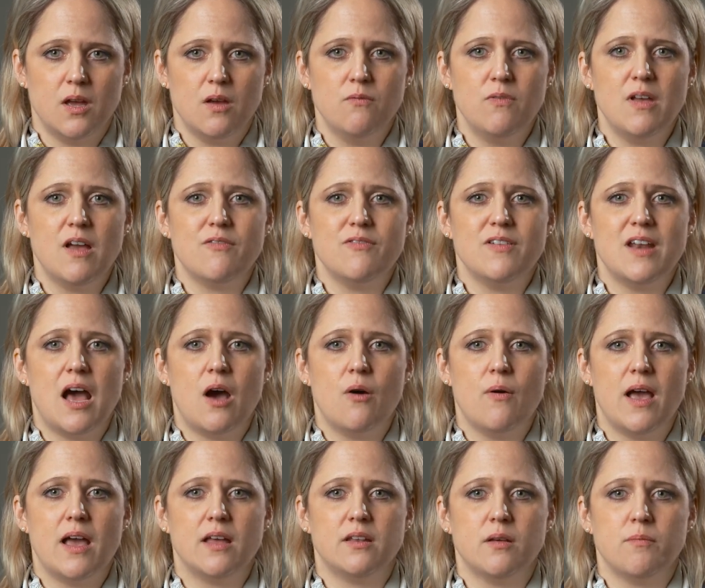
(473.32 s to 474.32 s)
We have now
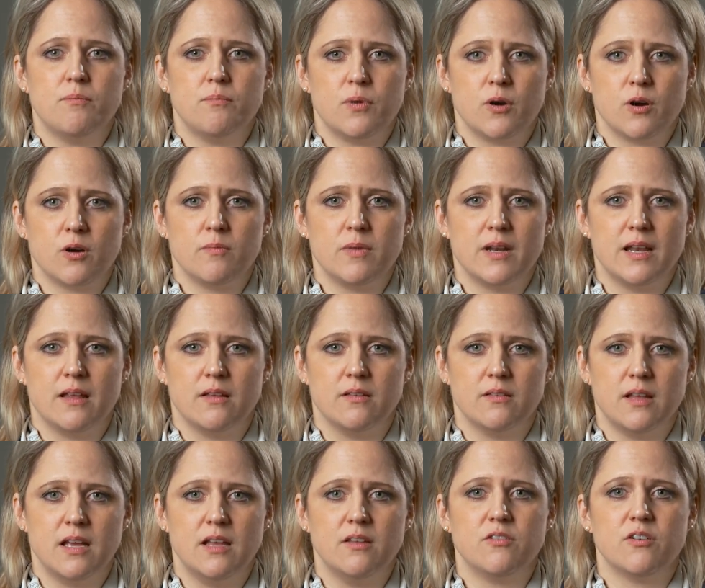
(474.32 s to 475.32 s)
had a
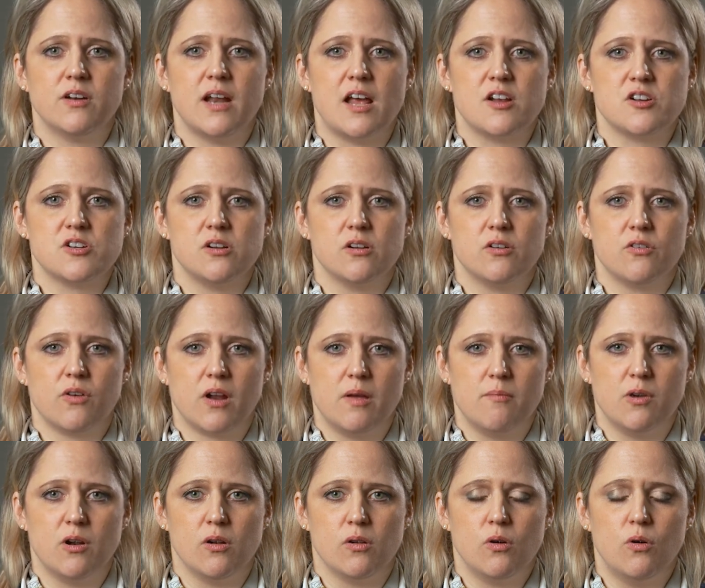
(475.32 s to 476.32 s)
permanent international
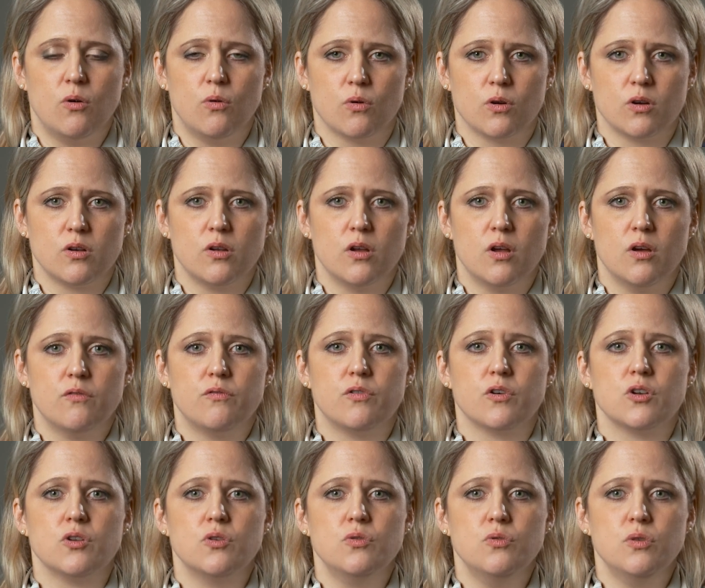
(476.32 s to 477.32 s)
criminal court for
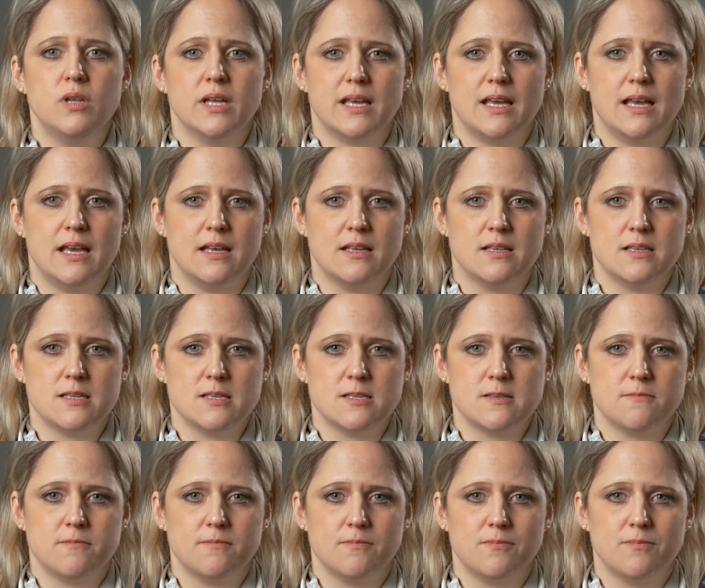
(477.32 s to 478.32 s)
2 decades,
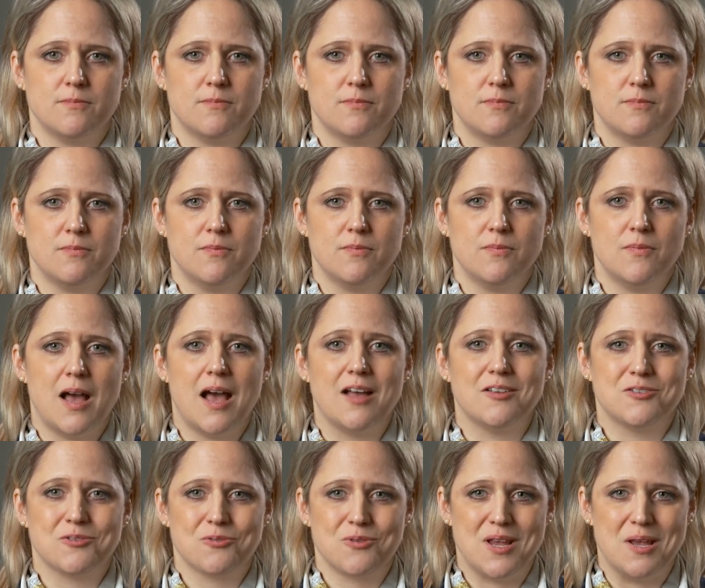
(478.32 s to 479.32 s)
a
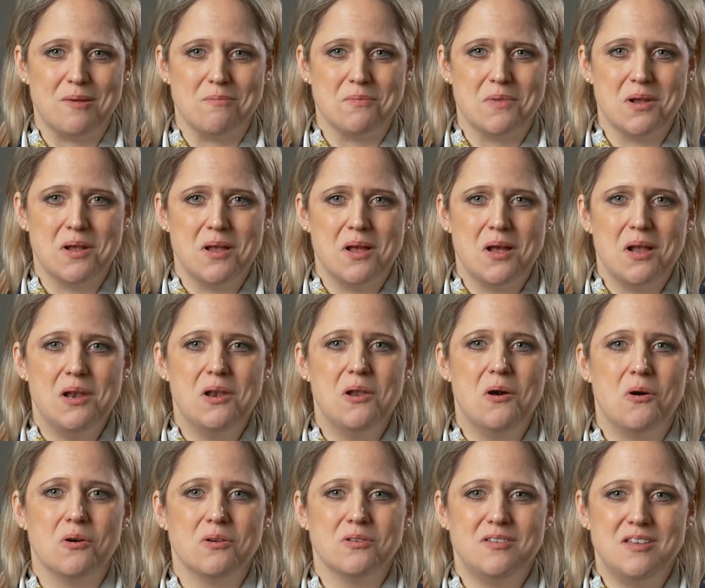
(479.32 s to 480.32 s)
dream
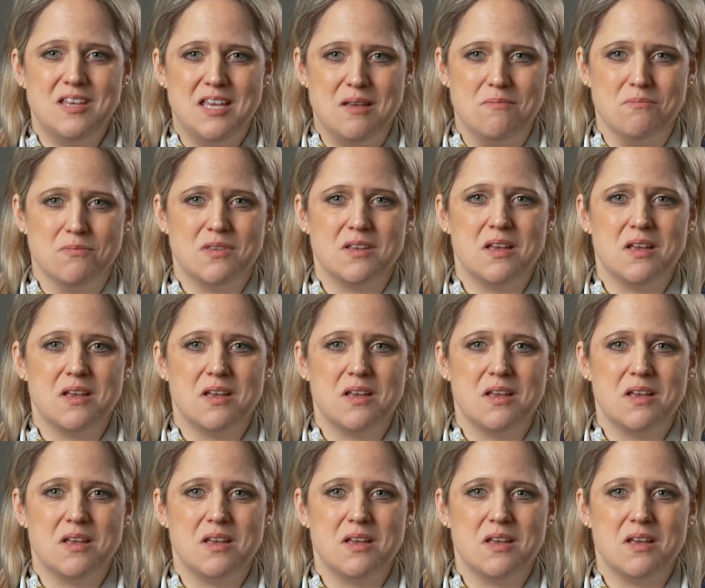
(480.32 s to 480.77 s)
long deemed